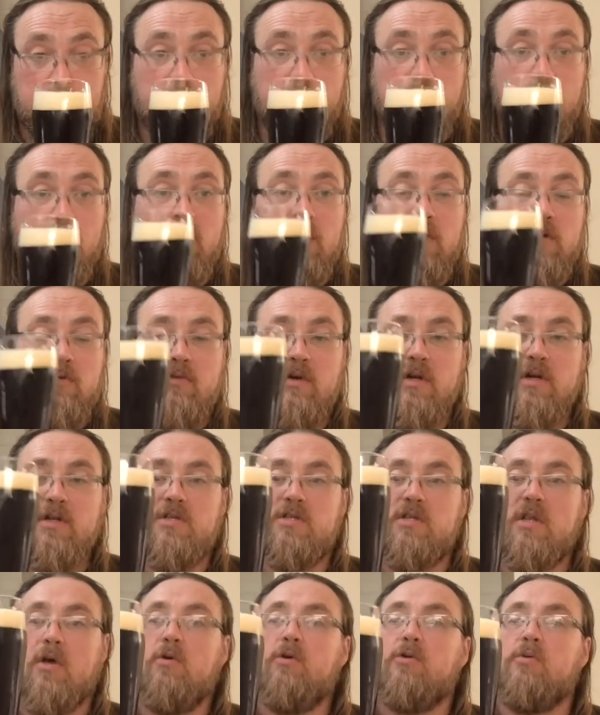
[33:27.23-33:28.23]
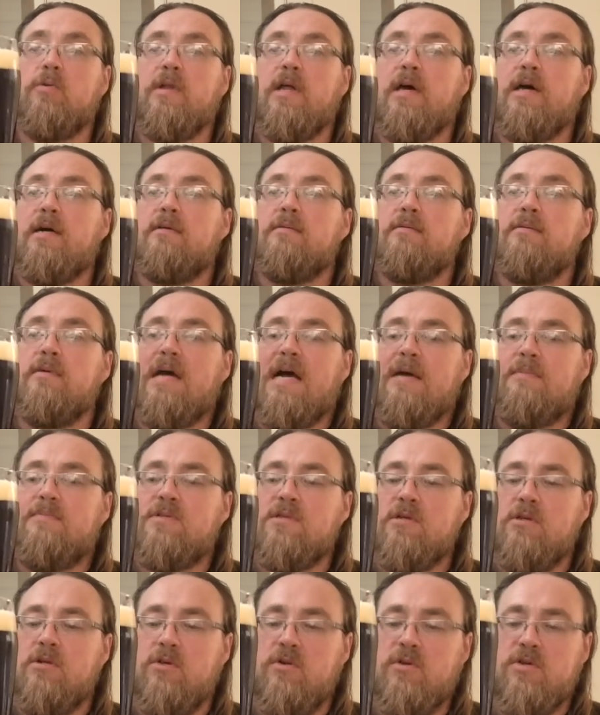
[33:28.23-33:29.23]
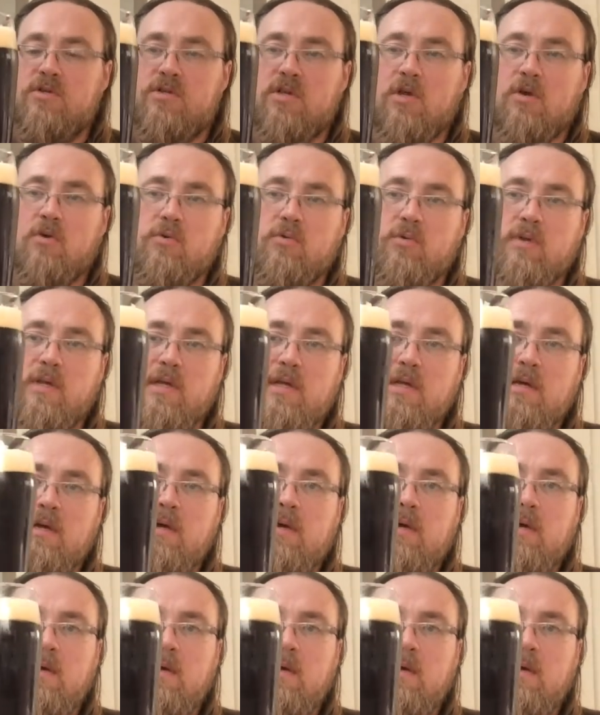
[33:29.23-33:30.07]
Really stoked with that. Absolutely stoked with it.